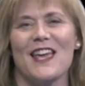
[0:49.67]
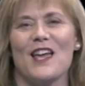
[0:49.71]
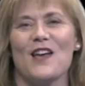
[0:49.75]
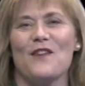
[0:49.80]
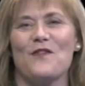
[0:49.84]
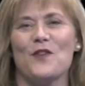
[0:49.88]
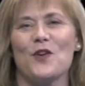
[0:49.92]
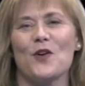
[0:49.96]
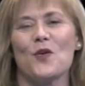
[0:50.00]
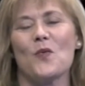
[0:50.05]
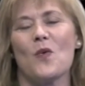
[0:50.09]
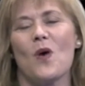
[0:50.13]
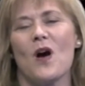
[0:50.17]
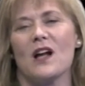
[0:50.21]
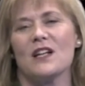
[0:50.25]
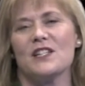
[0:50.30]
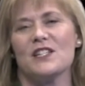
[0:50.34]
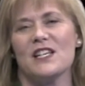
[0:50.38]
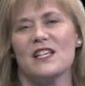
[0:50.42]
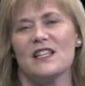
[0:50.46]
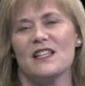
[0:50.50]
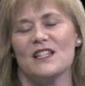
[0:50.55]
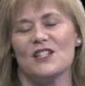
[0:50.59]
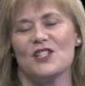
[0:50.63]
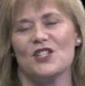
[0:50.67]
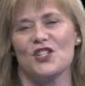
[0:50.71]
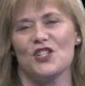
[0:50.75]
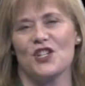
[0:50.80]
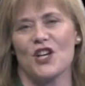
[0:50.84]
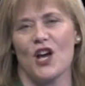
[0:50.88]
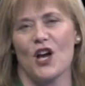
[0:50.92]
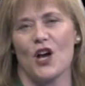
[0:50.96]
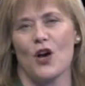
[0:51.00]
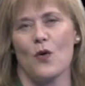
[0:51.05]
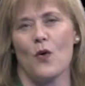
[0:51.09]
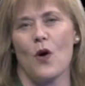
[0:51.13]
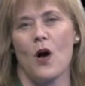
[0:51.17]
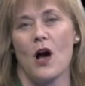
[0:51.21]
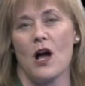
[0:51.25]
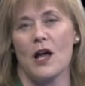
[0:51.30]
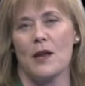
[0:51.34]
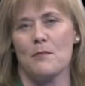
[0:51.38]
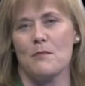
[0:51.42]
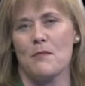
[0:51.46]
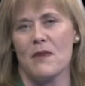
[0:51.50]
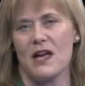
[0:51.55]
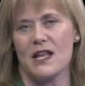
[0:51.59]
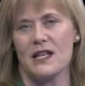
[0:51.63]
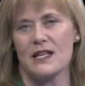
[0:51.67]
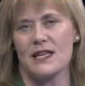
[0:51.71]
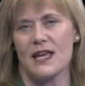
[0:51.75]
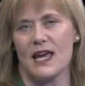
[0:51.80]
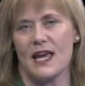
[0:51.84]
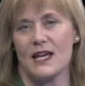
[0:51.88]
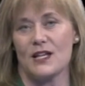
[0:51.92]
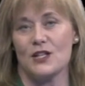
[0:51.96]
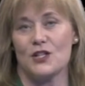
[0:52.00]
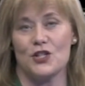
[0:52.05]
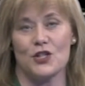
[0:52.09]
If you're watching this show on Monday,